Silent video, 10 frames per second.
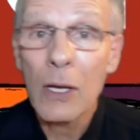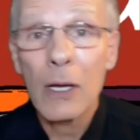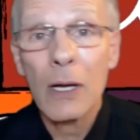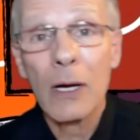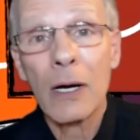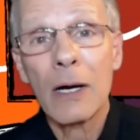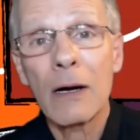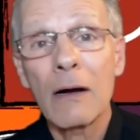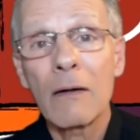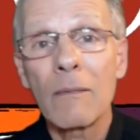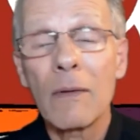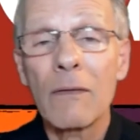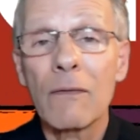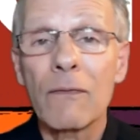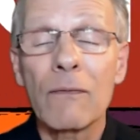
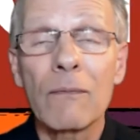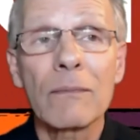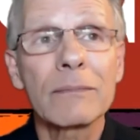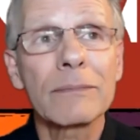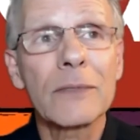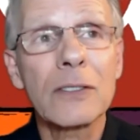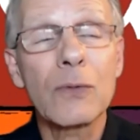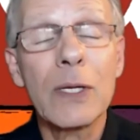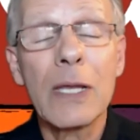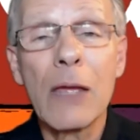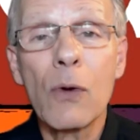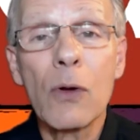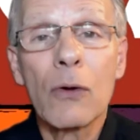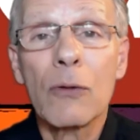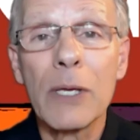because one day we're
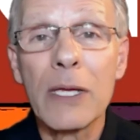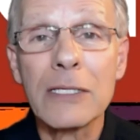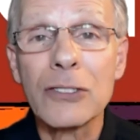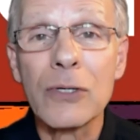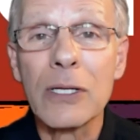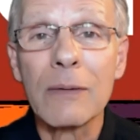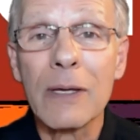going to be history.